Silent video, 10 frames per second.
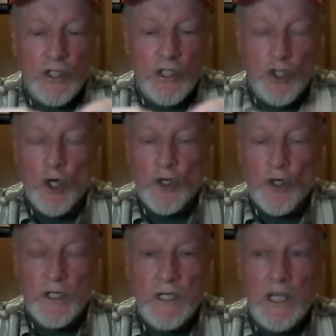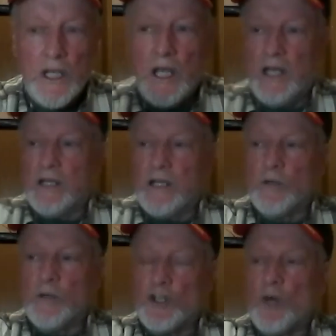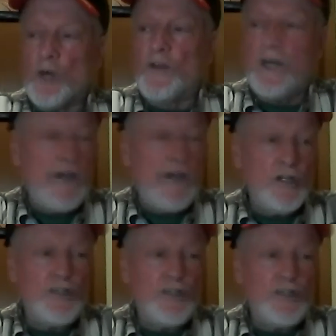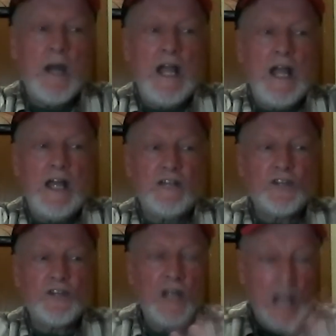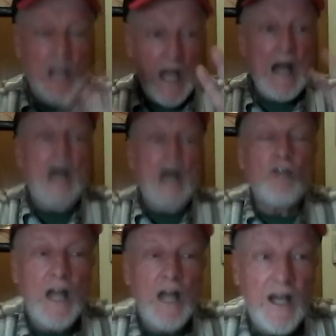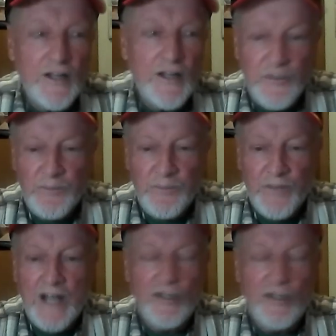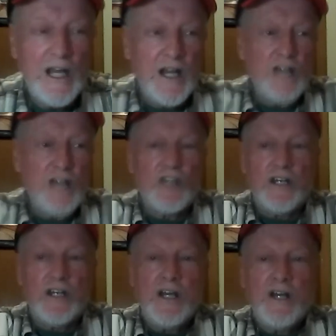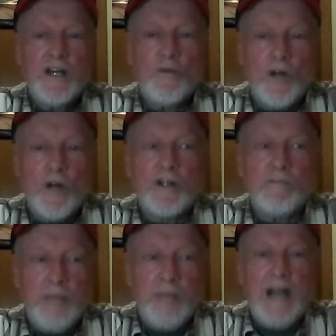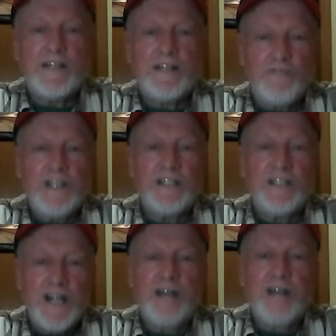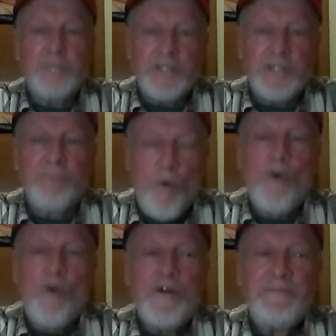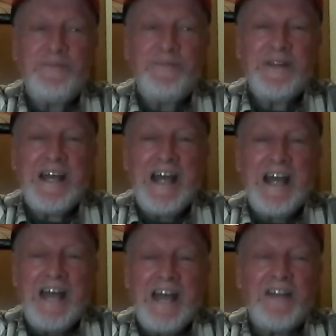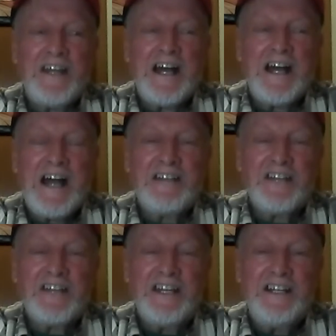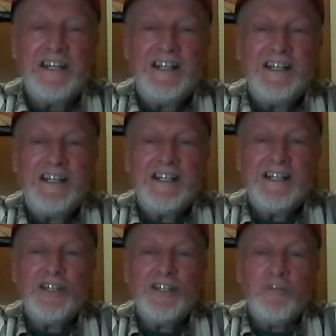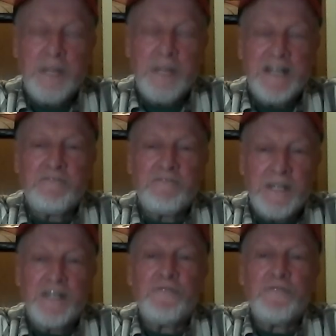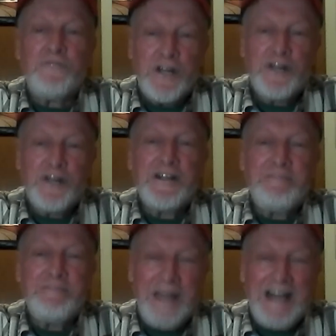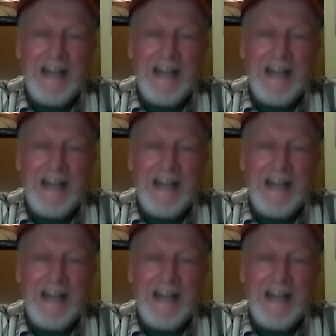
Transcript: dirt. And it was so thick I couldn't see my hands. Out loud, out loud, I said, Welcome back to Vietnam, Jim Horn. And then I said, You may have made a very bad